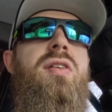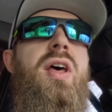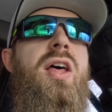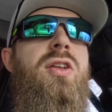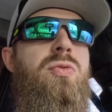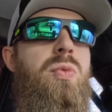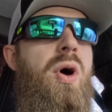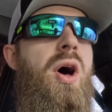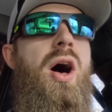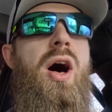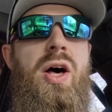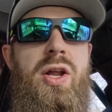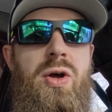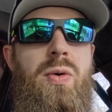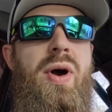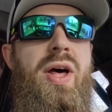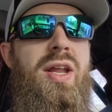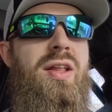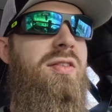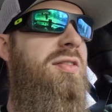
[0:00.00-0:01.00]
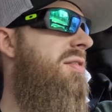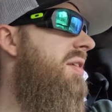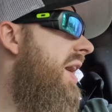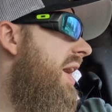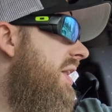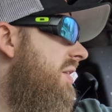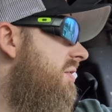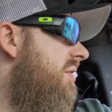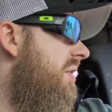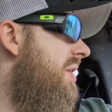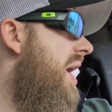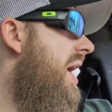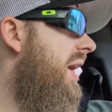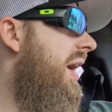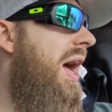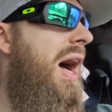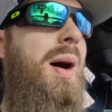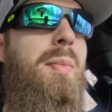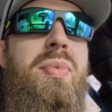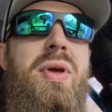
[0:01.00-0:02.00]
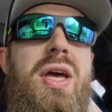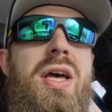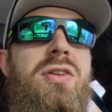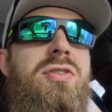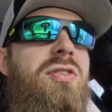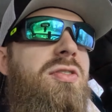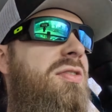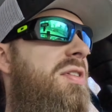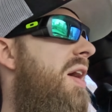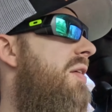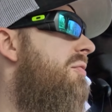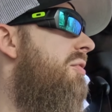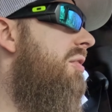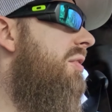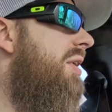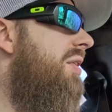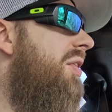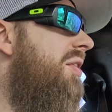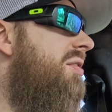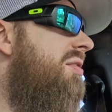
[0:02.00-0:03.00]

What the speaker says: as what Auto Edit said. So not copying, just definitely the